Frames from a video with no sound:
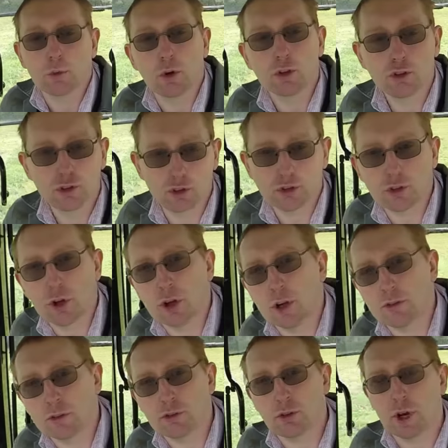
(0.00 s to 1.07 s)
was the start
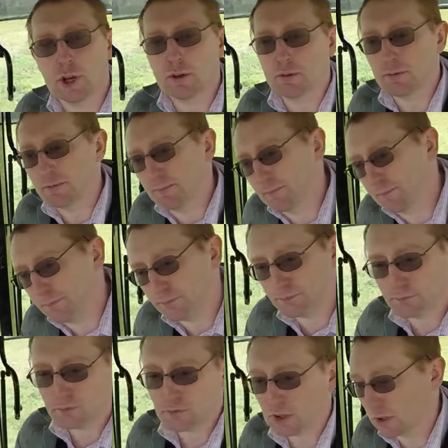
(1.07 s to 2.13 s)
of the drought.
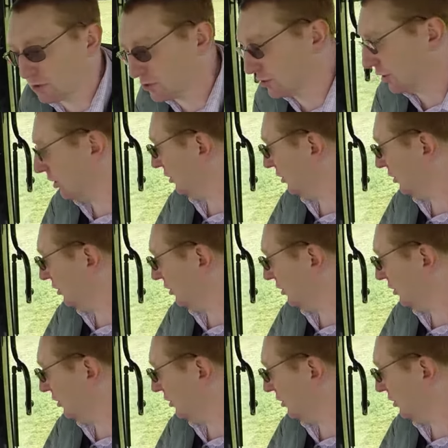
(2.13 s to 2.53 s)
So